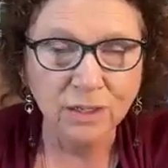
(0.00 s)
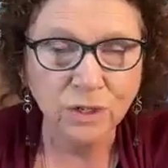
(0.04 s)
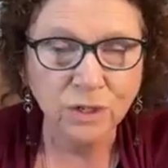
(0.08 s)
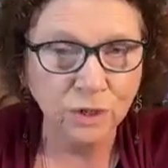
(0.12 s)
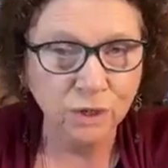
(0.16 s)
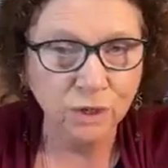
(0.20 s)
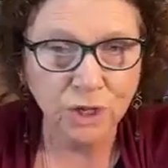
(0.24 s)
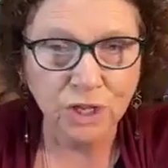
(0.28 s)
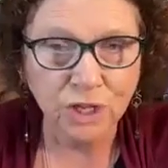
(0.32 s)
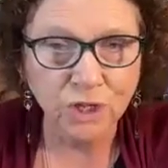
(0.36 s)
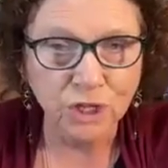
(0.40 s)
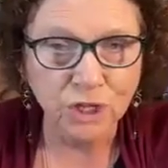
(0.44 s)

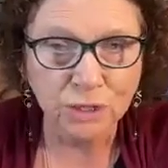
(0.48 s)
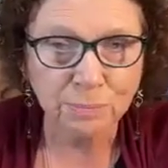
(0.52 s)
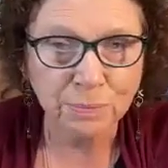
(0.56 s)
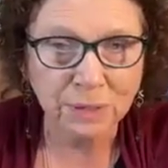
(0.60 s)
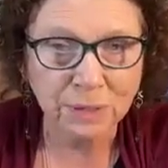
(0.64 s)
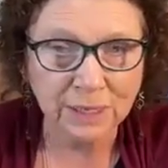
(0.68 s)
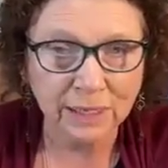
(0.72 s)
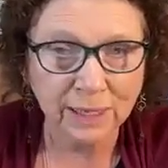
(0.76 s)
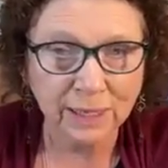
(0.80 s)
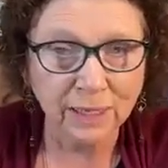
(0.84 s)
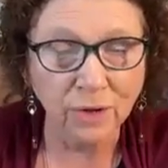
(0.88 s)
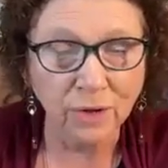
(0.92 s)
You can just
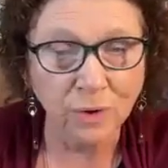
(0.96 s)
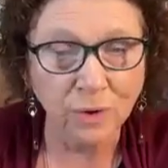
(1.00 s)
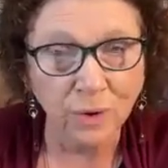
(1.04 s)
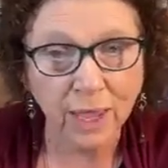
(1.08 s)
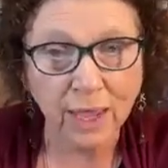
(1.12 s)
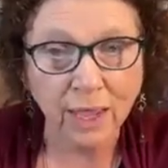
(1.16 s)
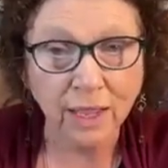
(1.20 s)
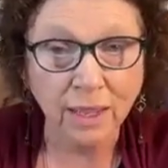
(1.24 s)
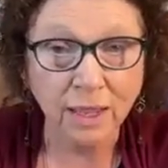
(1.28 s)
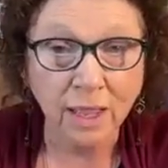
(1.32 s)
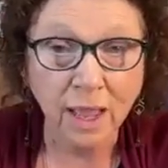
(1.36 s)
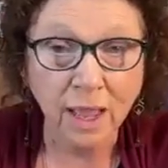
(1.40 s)
be like,
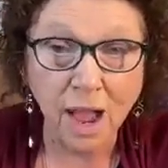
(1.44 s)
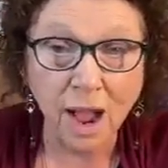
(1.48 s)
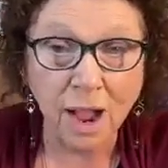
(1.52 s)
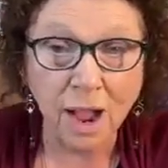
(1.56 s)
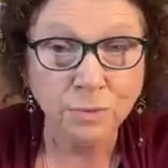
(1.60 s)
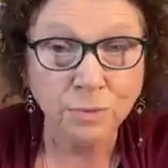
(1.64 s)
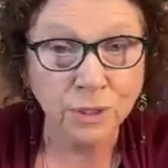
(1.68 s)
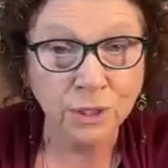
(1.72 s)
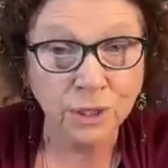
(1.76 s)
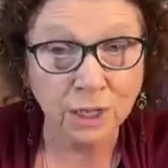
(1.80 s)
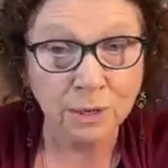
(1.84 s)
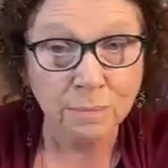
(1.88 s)
okay,
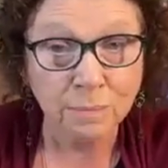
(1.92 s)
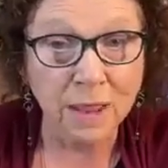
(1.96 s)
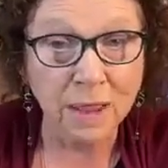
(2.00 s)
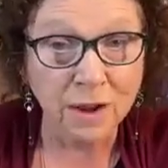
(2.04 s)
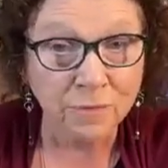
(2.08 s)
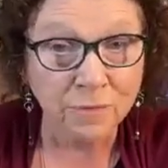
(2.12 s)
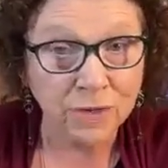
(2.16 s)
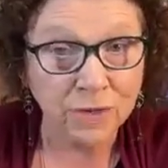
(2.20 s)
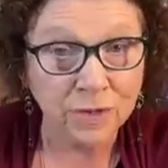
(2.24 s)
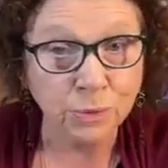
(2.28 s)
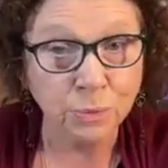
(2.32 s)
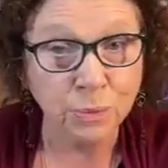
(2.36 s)
I'm just going to
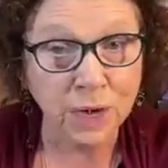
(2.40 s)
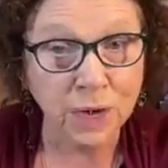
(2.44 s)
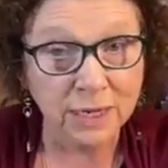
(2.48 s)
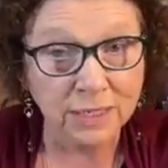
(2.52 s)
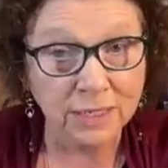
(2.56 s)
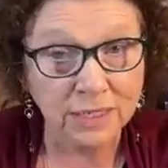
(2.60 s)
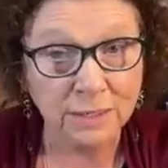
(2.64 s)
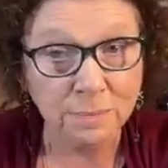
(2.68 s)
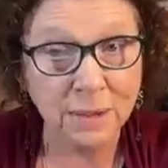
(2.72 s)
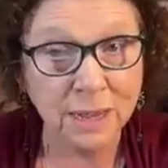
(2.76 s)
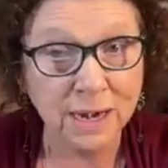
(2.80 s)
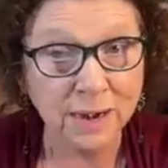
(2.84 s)
manifest what I
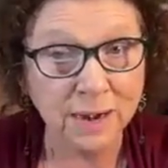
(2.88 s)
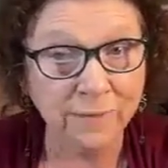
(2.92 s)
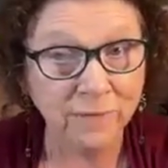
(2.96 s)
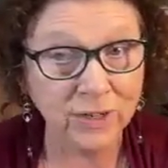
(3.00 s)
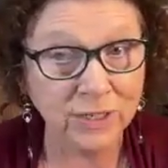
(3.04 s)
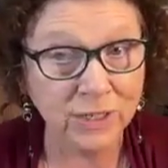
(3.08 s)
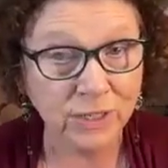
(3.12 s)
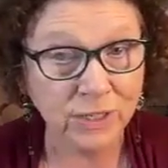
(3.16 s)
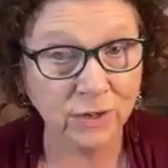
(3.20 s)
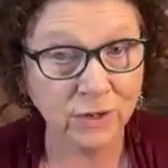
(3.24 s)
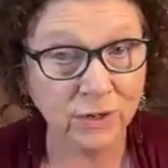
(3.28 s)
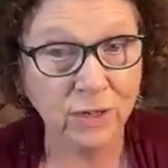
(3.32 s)
need to
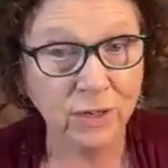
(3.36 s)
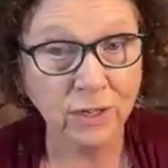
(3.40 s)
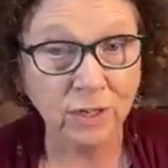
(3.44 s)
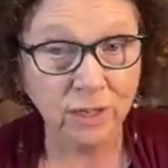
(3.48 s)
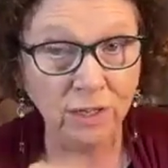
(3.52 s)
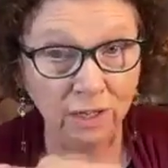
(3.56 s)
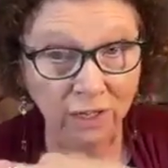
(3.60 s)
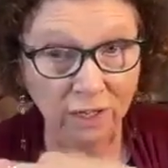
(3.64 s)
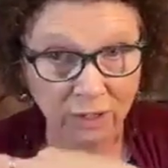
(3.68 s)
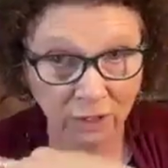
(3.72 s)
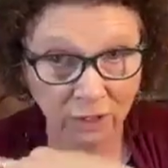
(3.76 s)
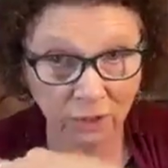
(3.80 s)
manifest,
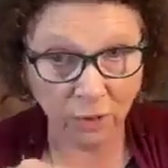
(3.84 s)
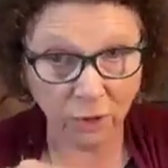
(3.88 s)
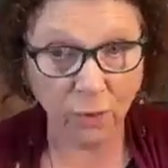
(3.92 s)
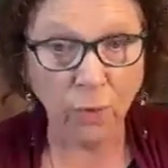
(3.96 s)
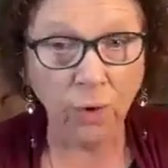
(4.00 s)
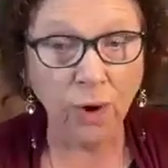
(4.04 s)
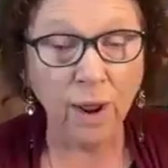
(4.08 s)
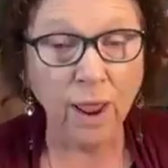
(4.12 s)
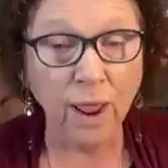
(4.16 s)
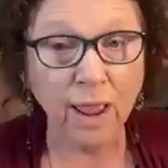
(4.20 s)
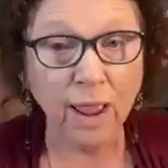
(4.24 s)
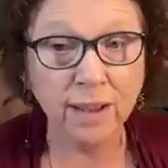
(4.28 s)

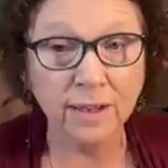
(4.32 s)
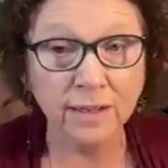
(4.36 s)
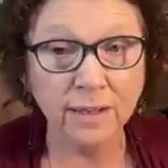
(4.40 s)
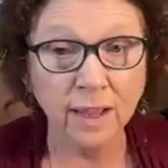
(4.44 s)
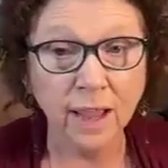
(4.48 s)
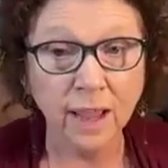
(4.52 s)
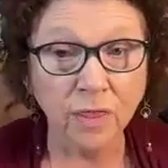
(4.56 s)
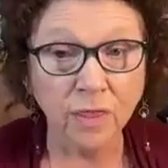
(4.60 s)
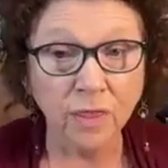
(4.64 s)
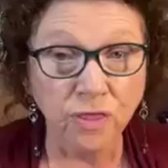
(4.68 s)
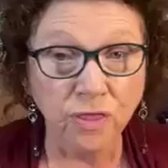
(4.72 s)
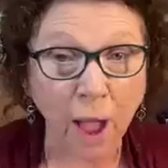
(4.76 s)
and
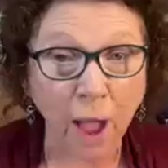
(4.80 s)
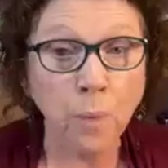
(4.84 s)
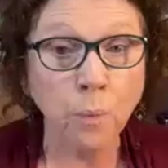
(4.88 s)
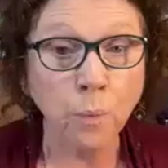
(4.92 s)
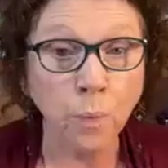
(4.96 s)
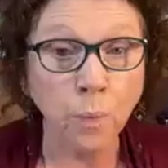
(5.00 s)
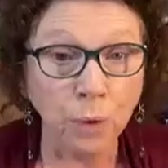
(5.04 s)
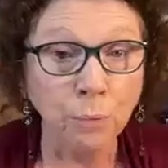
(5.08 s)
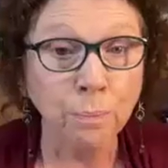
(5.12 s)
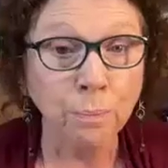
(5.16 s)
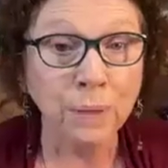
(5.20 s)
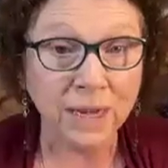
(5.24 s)
that
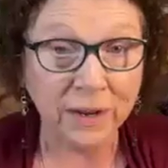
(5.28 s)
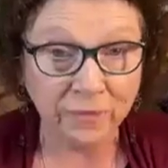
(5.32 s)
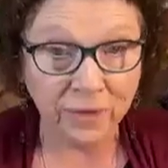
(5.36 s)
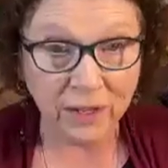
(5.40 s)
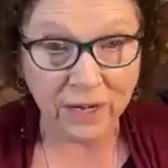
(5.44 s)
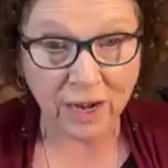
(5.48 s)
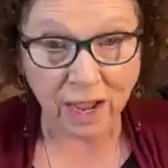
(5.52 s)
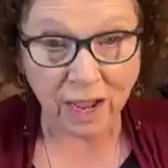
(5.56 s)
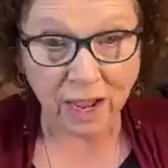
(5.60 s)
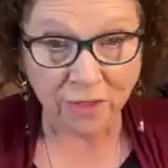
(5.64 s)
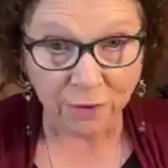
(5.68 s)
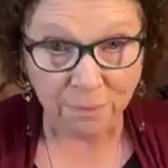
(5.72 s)
will
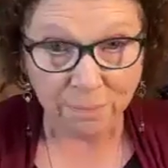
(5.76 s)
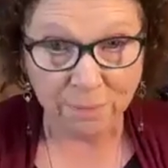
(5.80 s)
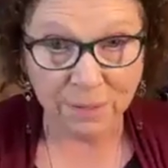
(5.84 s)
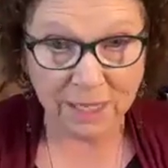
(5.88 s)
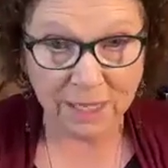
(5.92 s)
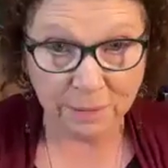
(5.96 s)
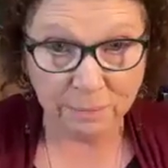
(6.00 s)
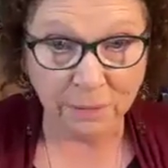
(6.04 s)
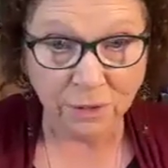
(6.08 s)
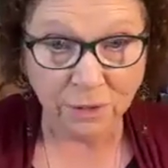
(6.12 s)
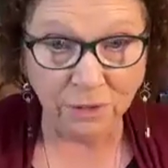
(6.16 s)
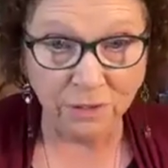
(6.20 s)
benefit other
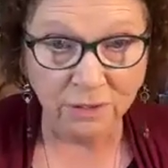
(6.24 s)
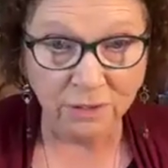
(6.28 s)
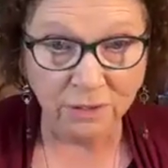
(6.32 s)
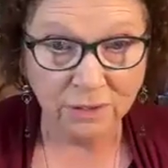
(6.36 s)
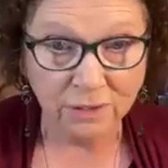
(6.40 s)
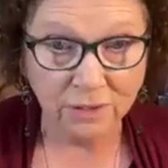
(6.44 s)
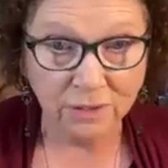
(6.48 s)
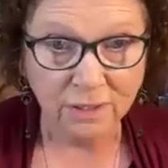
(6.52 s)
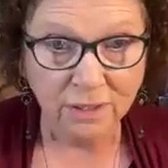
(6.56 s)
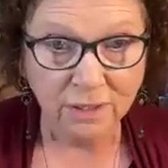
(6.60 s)
people.